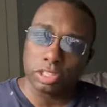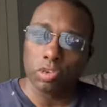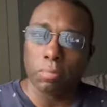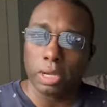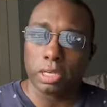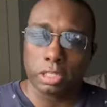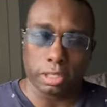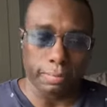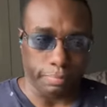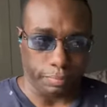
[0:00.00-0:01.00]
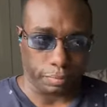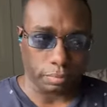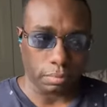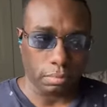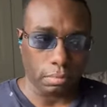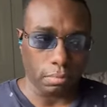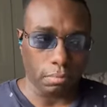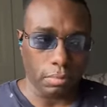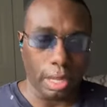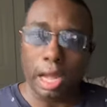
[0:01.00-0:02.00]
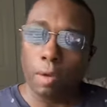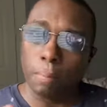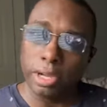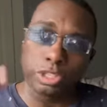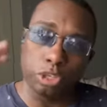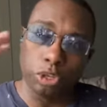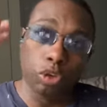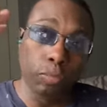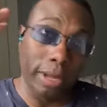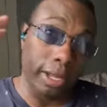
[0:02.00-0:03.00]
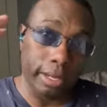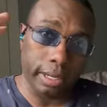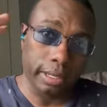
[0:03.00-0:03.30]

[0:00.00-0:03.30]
so much how much you make,